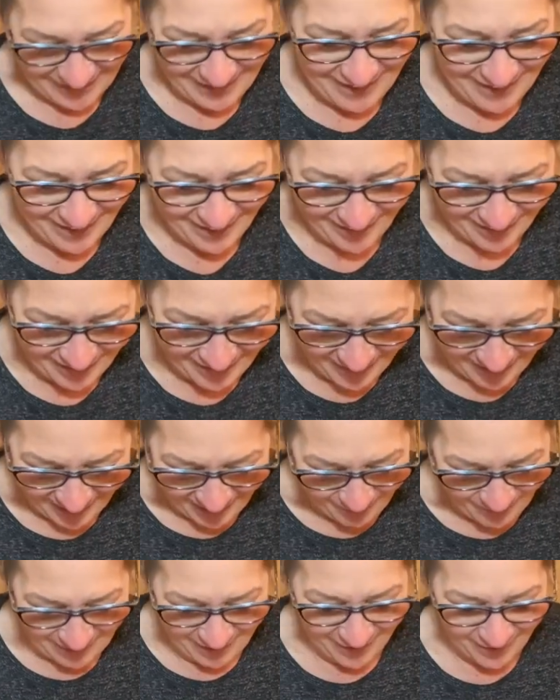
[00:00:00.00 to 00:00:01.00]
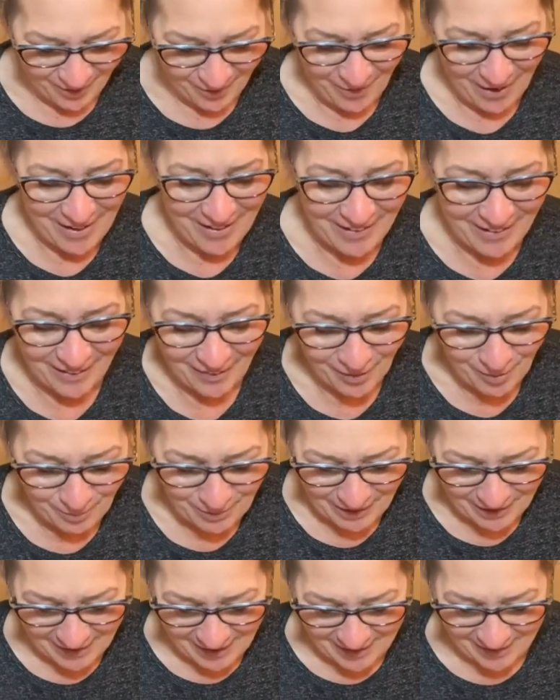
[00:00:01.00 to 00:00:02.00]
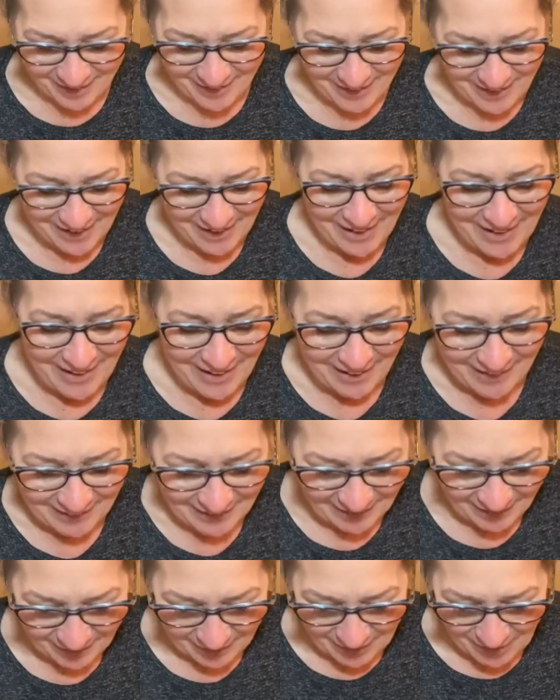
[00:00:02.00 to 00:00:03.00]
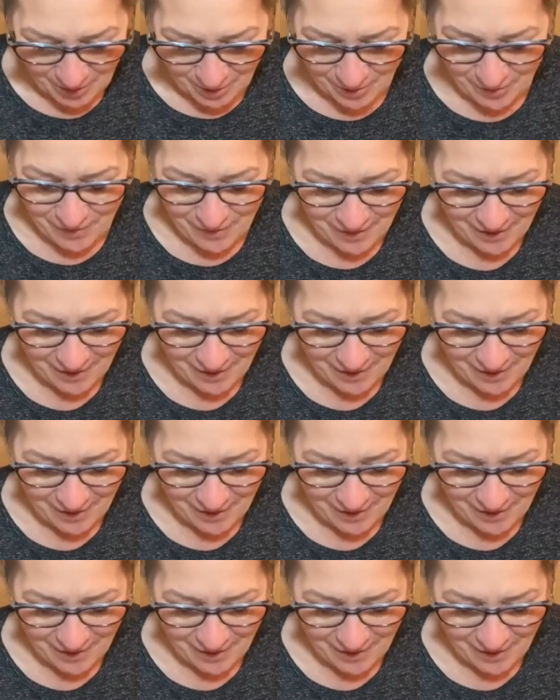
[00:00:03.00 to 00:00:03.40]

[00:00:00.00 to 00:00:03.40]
to see that, but that's fine. This will be a nice little loaf.